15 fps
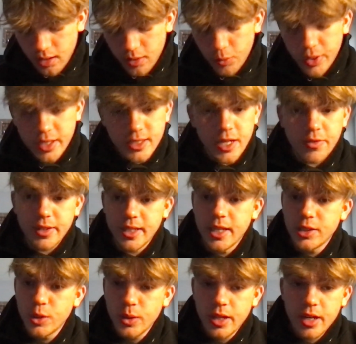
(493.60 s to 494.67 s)
We can definitely
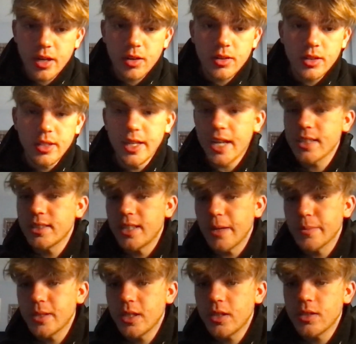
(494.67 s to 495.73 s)
get you there. The next
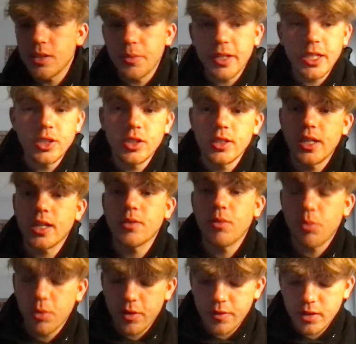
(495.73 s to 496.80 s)
steps here is I'm gonna get you connected
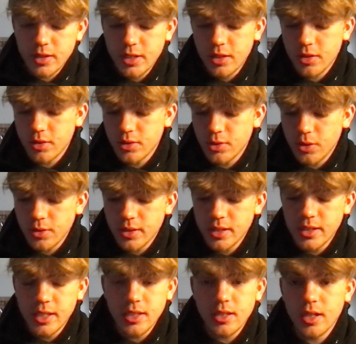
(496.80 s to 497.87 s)
with one of our senior
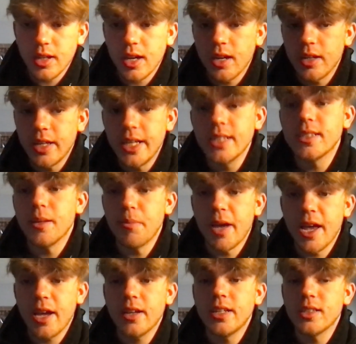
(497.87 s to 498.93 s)
consultants. He's the
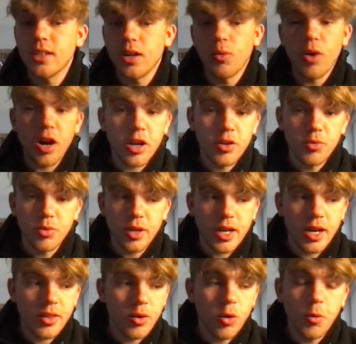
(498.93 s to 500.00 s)
man. He's gonna walk you through
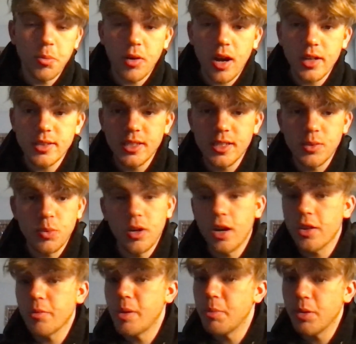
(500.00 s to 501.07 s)
kind of the whole process, what
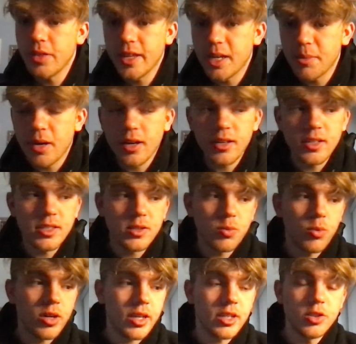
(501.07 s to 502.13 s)
other people think about us,
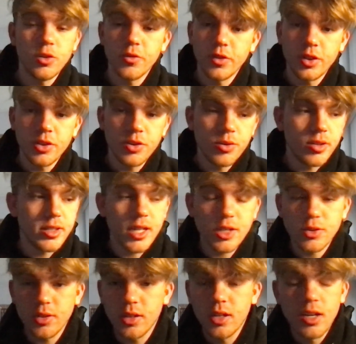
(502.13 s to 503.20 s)
what it can do for you,
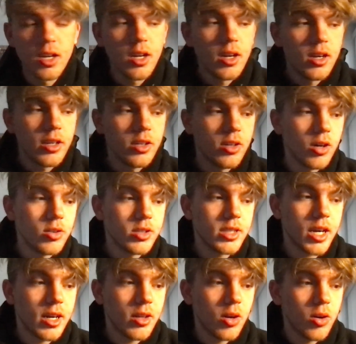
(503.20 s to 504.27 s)
etc. Just
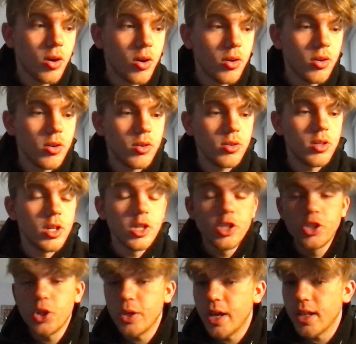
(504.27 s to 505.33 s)
kind of all
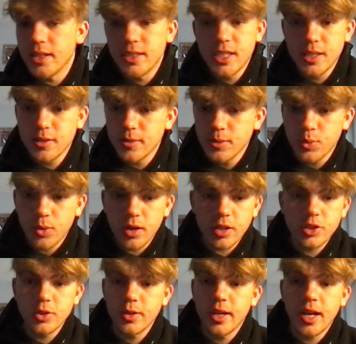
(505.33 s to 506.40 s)
show you how the systems work,
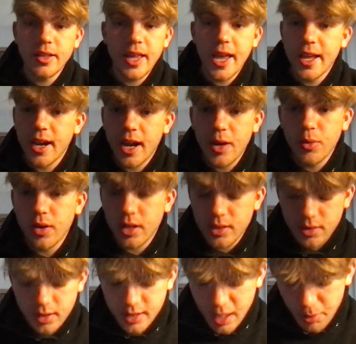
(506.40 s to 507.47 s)
show you how the AI works,
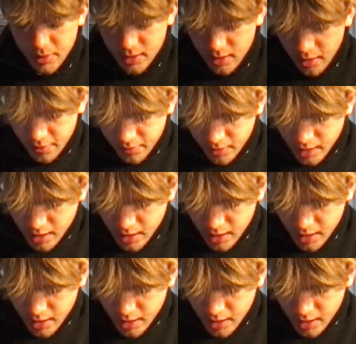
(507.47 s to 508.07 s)
and all that type of stuff.